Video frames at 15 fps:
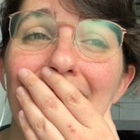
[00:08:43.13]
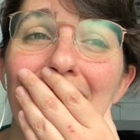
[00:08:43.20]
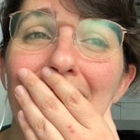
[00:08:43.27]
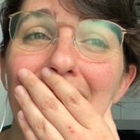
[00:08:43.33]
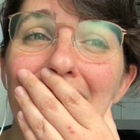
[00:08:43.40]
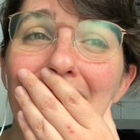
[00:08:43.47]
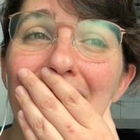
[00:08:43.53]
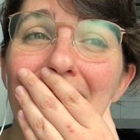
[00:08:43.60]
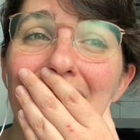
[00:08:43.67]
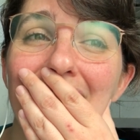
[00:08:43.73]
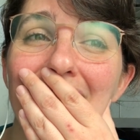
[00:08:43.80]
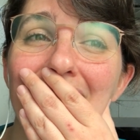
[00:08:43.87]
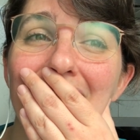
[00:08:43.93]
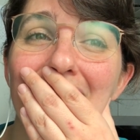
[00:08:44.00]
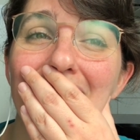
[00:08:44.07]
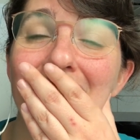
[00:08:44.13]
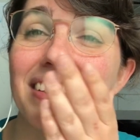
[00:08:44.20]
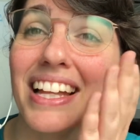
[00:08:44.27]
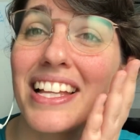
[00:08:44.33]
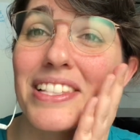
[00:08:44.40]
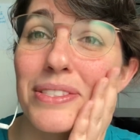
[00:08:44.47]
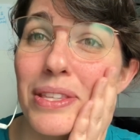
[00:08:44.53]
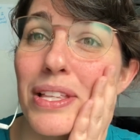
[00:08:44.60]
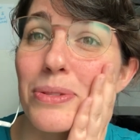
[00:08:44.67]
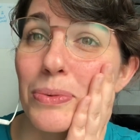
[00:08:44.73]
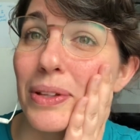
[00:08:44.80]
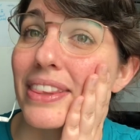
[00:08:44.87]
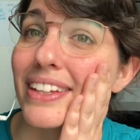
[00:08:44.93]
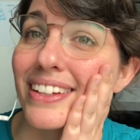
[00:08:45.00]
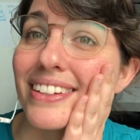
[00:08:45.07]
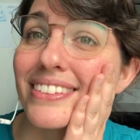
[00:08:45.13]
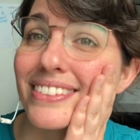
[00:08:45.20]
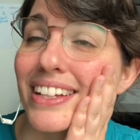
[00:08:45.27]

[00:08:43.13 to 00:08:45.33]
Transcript: oh, that's one thing.